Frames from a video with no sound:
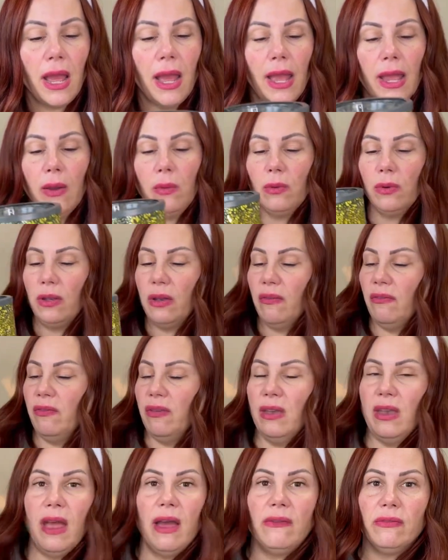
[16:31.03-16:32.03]
I would have
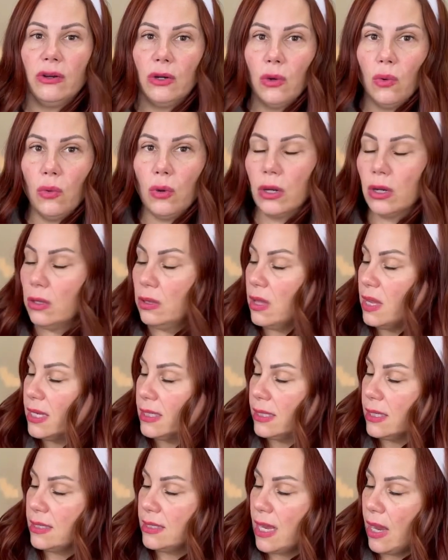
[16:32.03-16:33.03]
never ordered
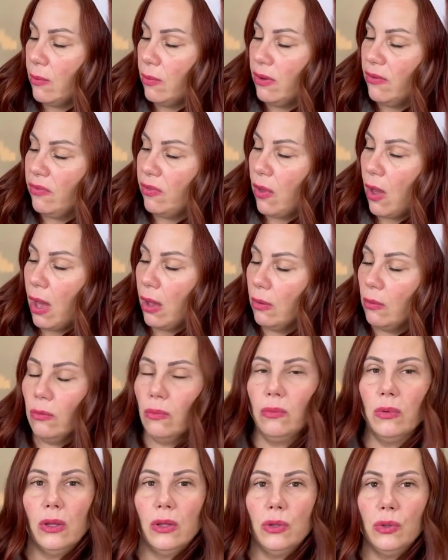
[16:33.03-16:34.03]
this because I would have thought,
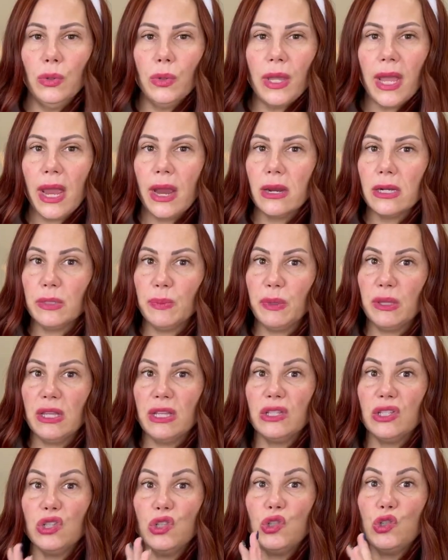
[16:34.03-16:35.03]
well, who cares? But
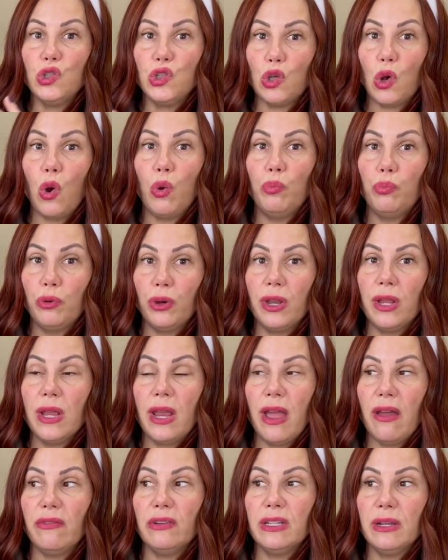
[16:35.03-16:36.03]
this is so
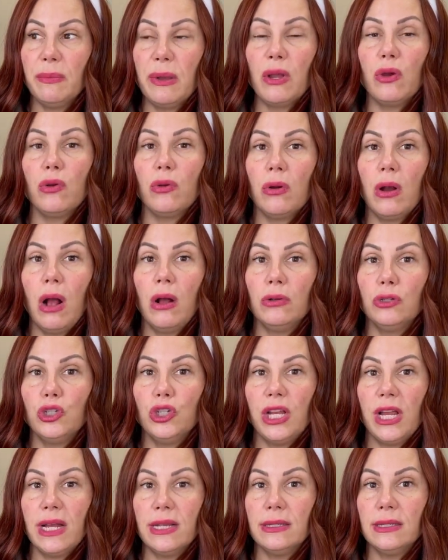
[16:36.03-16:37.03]
pretty. Every time I go to her house,
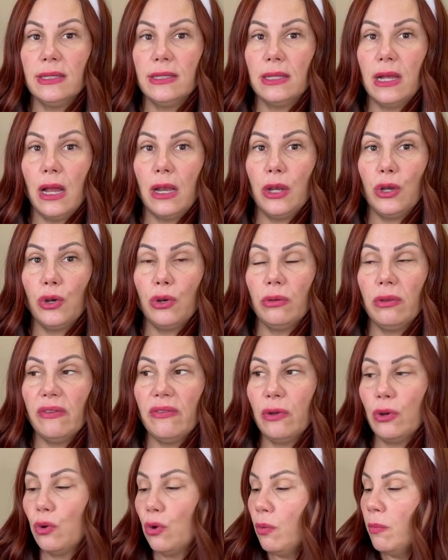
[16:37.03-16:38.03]
she has this on in her
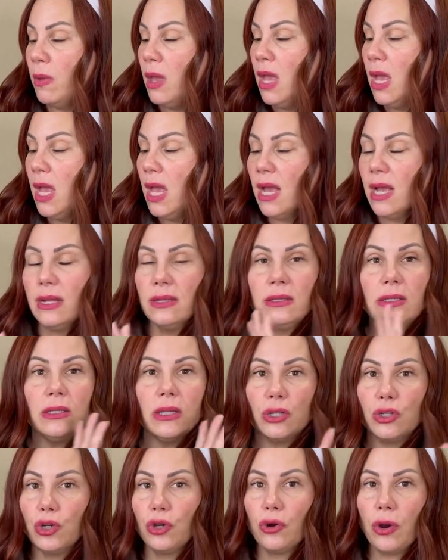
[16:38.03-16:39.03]
living room.
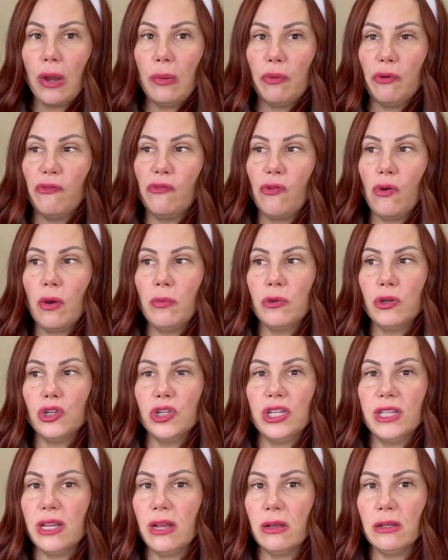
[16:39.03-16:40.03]
Such a great performer,
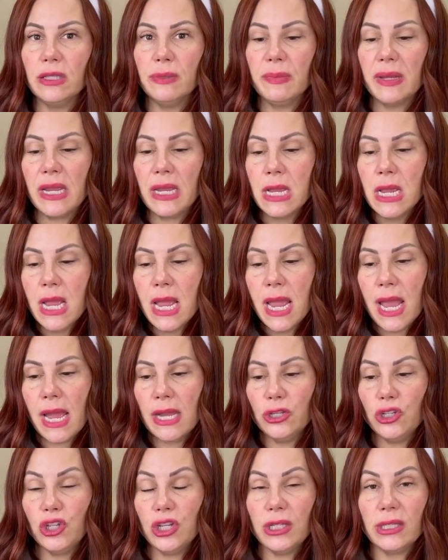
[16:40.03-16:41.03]
she tells me.
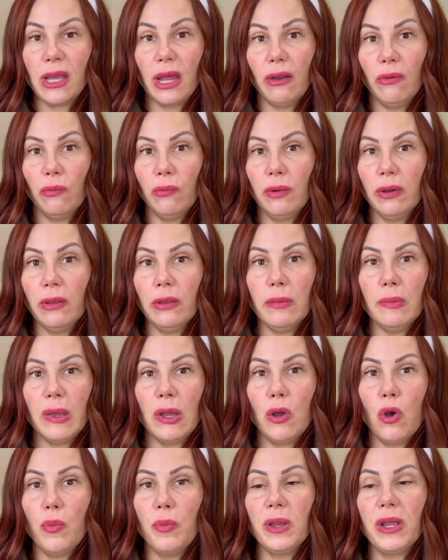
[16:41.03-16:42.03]
And she's got a really
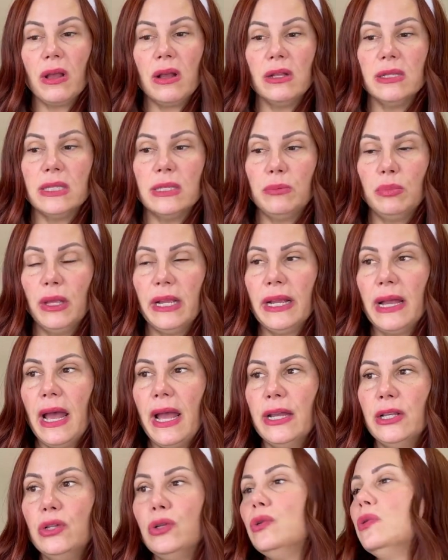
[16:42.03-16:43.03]
big open concept like
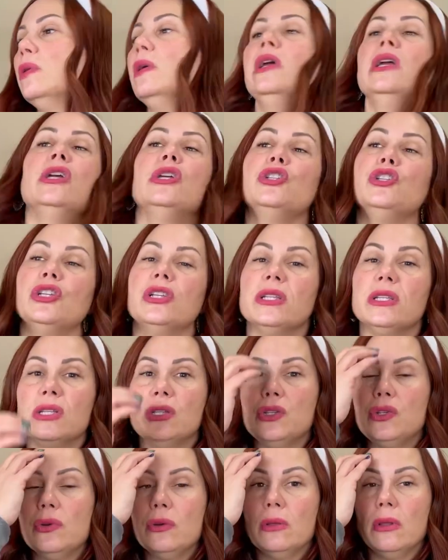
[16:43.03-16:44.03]
I do. She
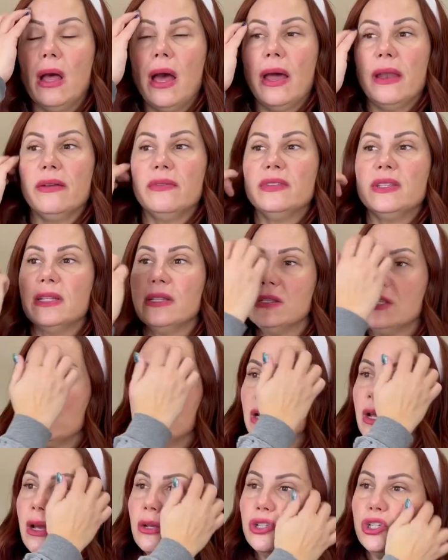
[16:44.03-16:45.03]
doesn't do a lot of
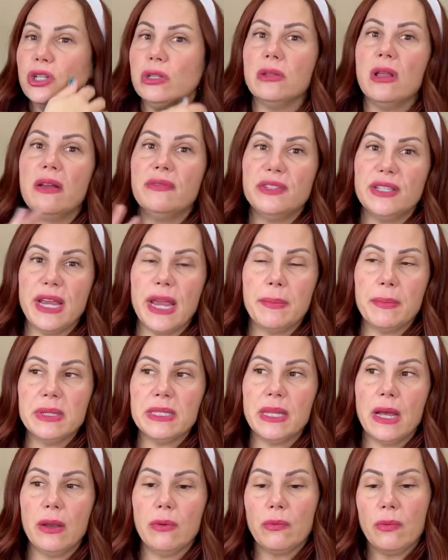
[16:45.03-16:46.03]
Scentsy. She loves
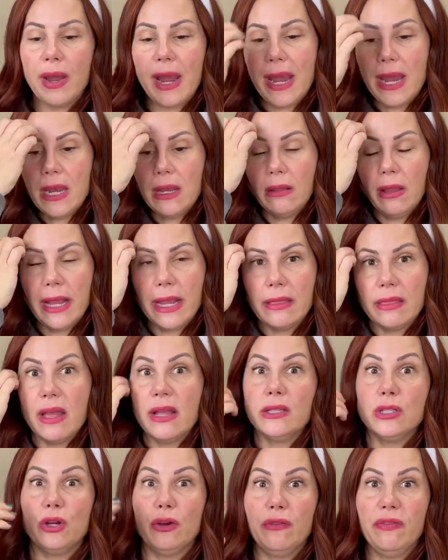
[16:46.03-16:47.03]
Amazon Rain. Like,
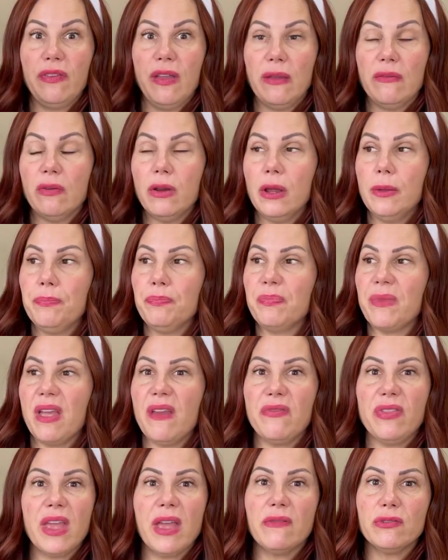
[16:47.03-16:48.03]
that's her favorite.
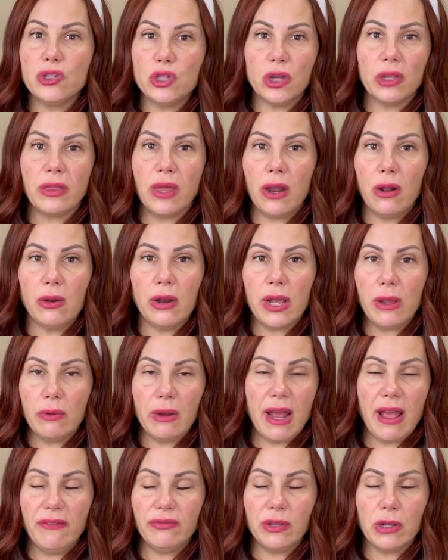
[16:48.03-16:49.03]
If they ever took that out, I would
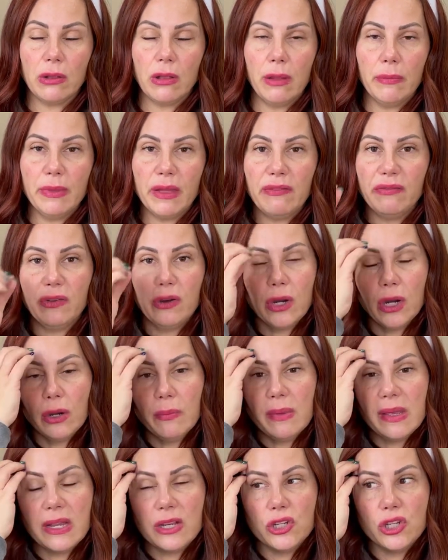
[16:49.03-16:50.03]
have to club that for her
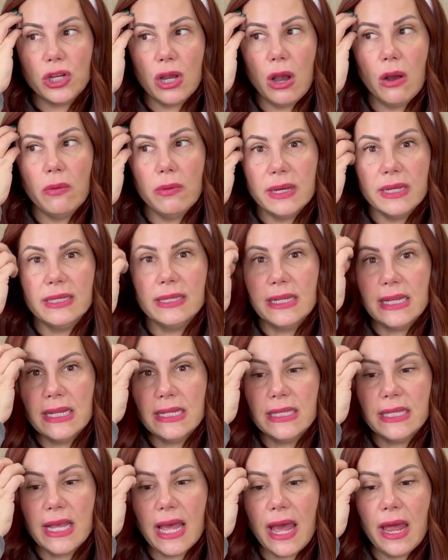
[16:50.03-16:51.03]
because she always
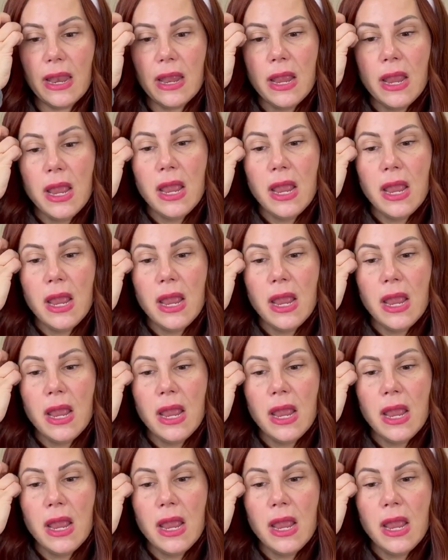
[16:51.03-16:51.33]
needs that.